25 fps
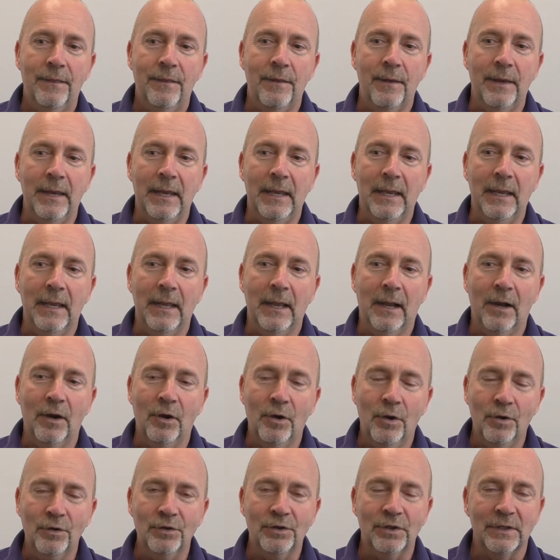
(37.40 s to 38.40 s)
the
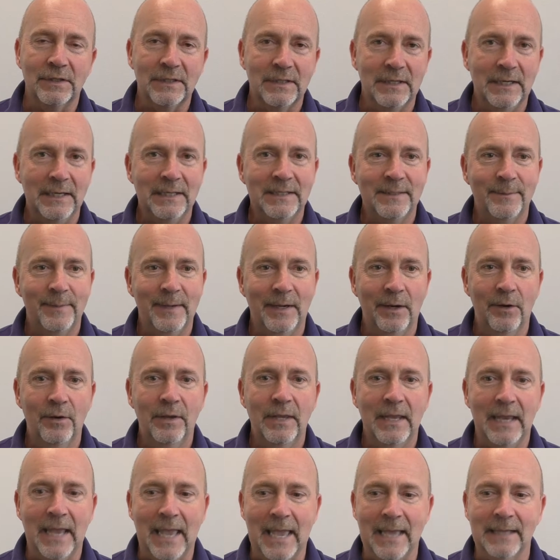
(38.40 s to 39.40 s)
unconscious needs to be
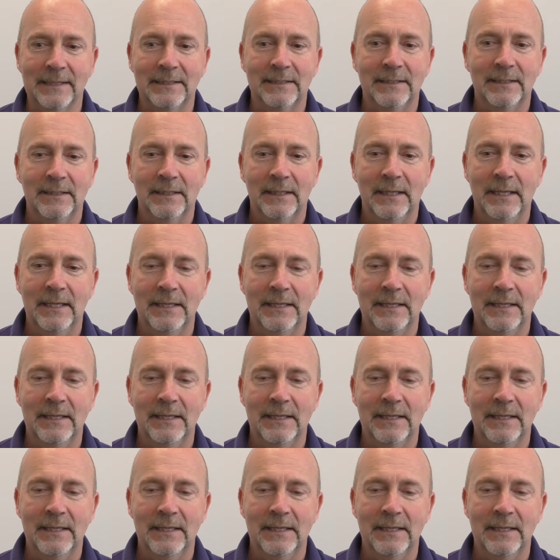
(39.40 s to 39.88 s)
looking at,